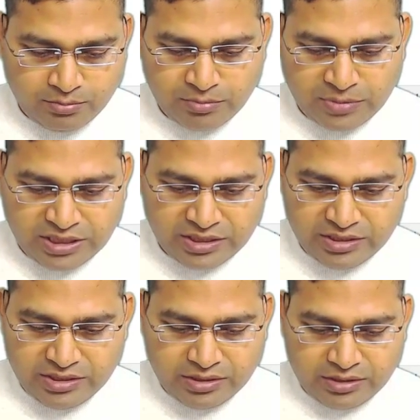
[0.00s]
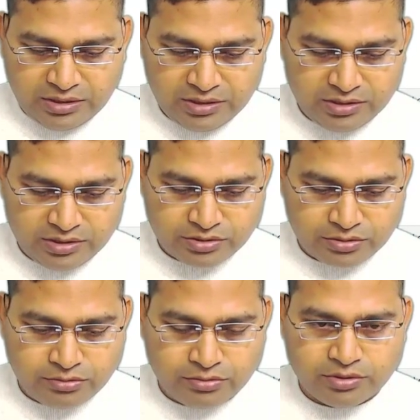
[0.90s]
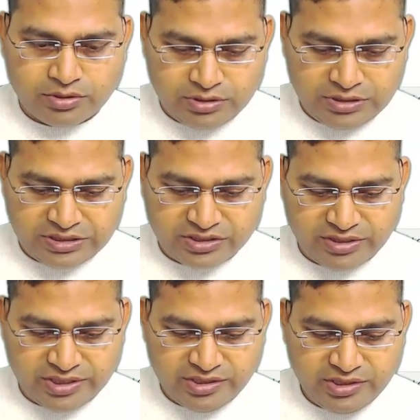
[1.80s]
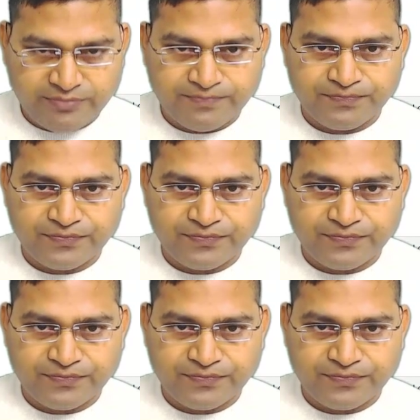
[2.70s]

my underscore dictionary.